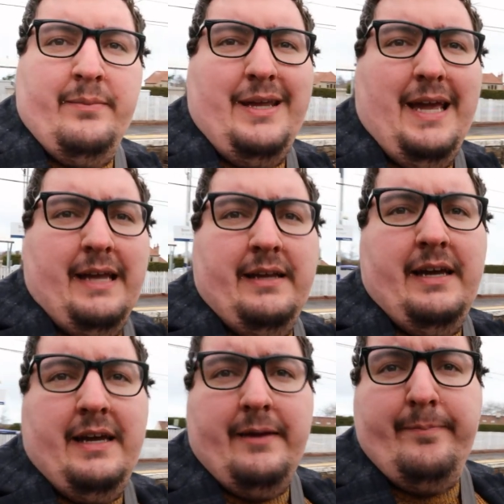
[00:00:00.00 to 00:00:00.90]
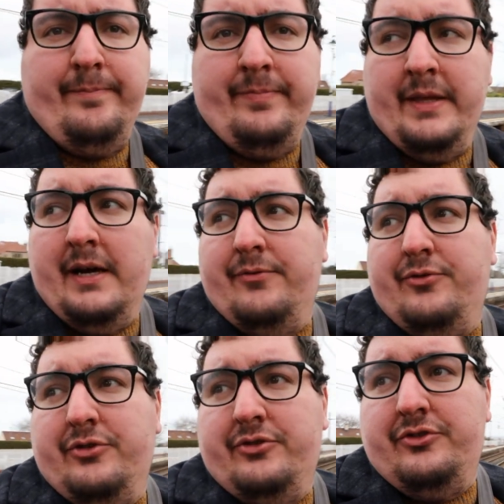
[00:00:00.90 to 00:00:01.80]
But yeah, I've
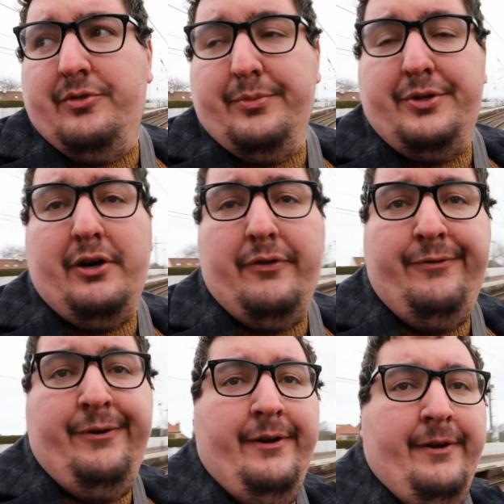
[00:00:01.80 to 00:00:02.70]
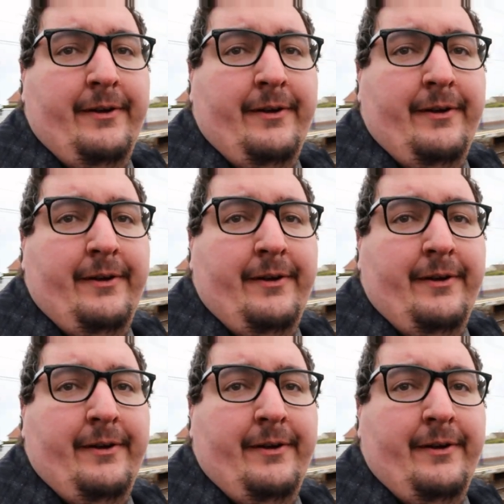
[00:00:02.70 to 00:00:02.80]
just jumped off